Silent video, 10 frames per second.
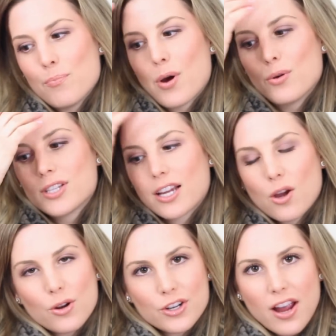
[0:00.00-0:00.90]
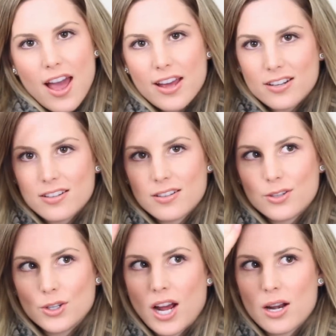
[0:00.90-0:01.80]
bows that go on your head
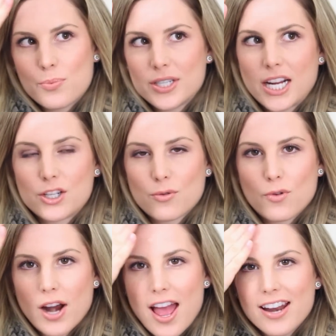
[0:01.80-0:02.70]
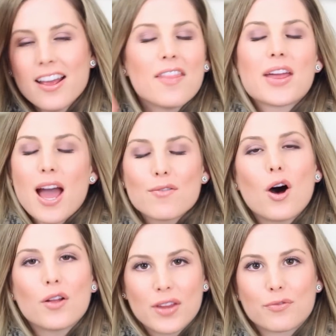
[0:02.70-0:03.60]
to kind of protect your forehead. They have
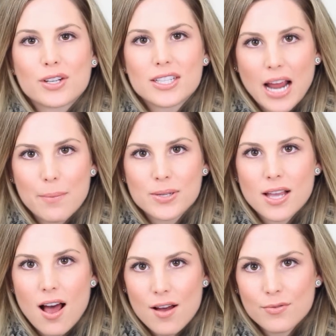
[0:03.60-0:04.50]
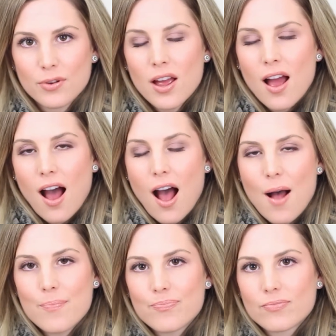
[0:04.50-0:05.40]
all different types of
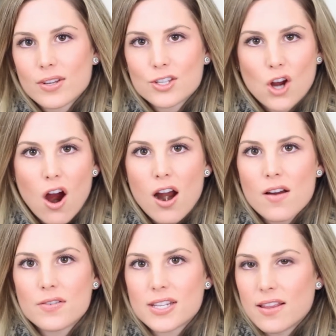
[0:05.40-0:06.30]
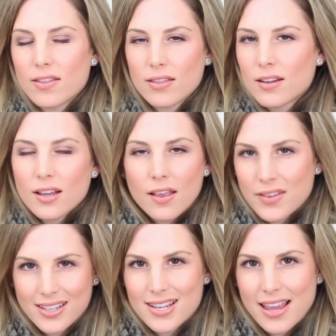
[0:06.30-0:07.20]
um, scarves and
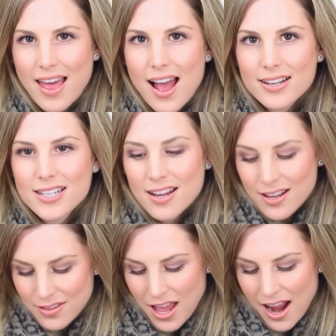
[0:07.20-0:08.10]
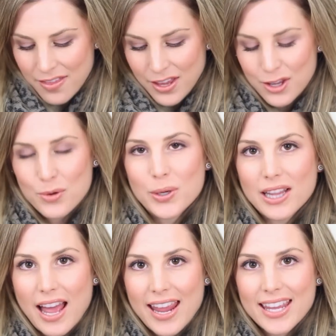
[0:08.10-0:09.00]
things like that that I think you
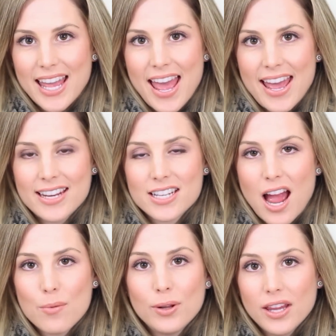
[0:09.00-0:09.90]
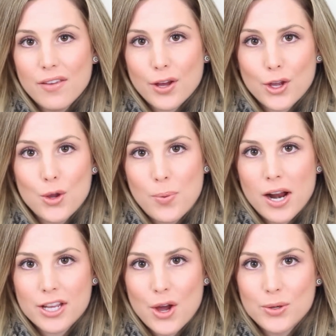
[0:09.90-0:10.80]
would like, and I will leave a
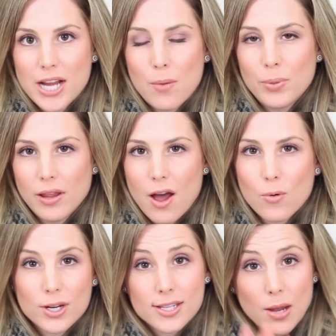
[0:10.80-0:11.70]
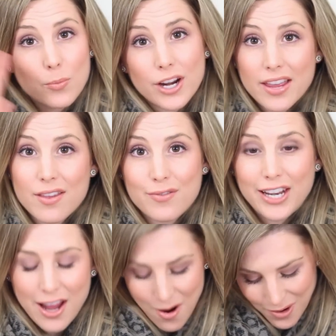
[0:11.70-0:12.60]
coupon code down below or somewhere in the
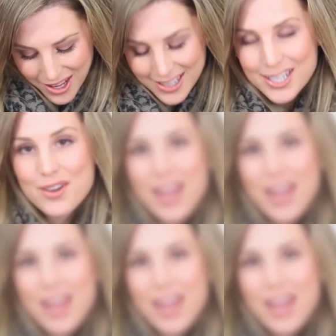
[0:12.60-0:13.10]
video. So